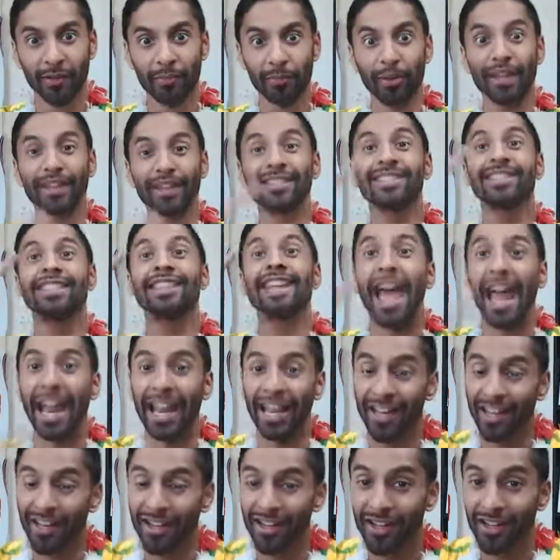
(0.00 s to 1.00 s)
plus
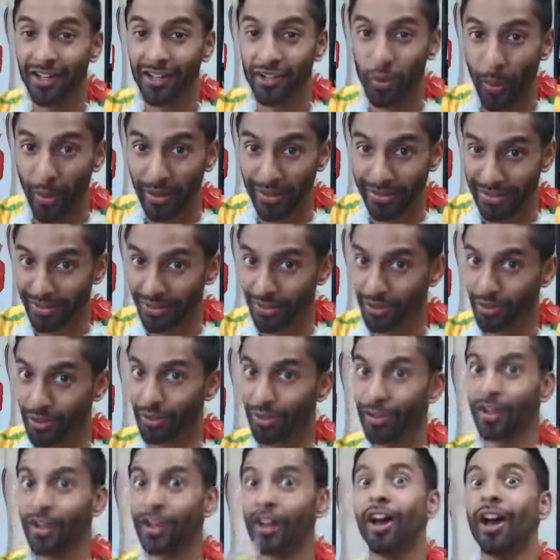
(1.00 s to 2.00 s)
10,
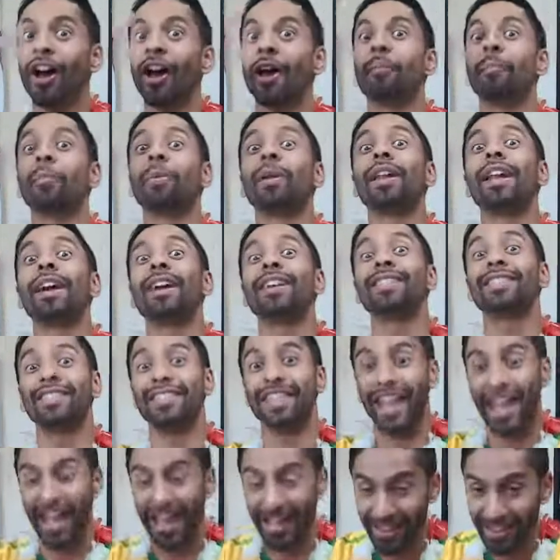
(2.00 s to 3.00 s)
22, plus
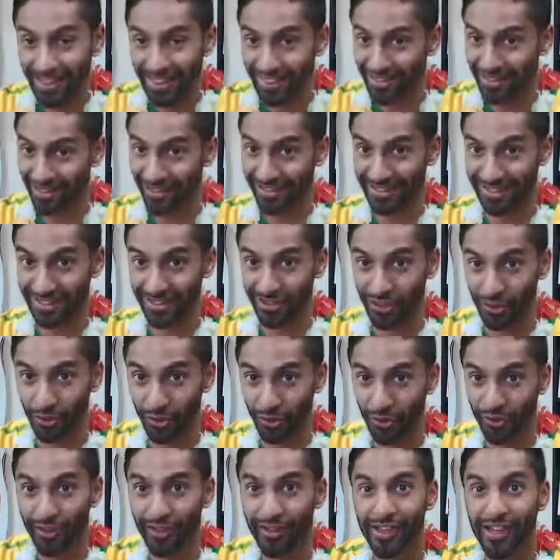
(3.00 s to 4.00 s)
10,
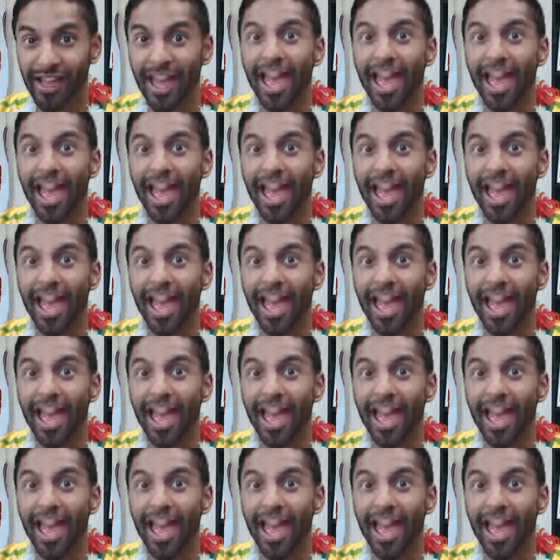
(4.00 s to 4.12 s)
32.